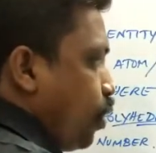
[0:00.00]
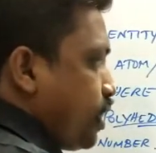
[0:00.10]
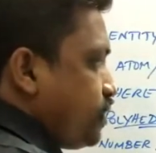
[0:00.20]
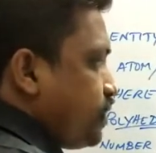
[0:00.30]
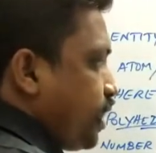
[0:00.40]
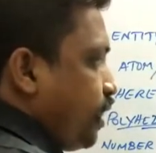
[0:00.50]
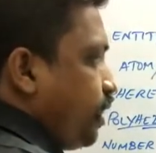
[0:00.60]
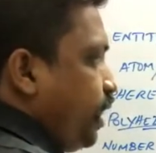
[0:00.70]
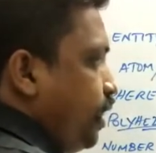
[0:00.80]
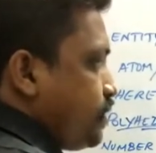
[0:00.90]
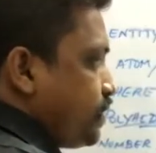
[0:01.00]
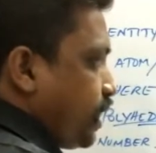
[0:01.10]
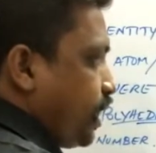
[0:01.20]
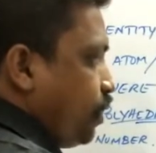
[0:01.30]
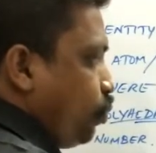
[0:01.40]
one cyanide,
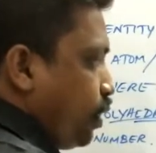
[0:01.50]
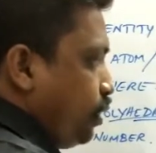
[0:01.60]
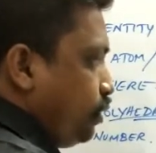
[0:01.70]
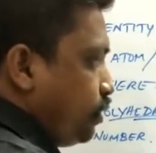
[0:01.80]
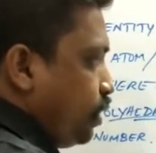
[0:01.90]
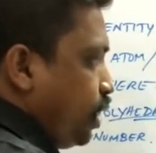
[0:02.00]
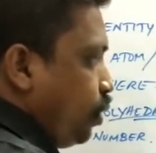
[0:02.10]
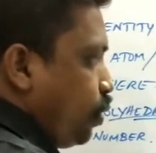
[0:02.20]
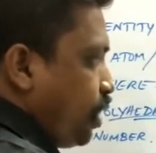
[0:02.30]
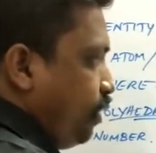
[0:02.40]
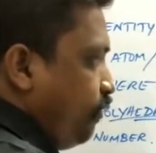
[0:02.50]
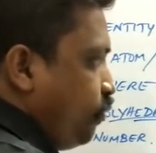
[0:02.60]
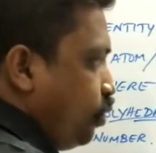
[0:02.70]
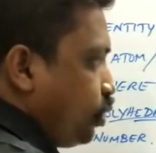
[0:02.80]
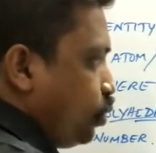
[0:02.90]
second one, third one,
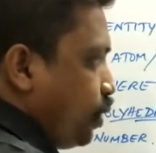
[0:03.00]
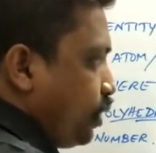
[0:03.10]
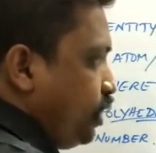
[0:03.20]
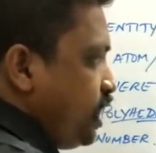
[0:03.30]
fourth one.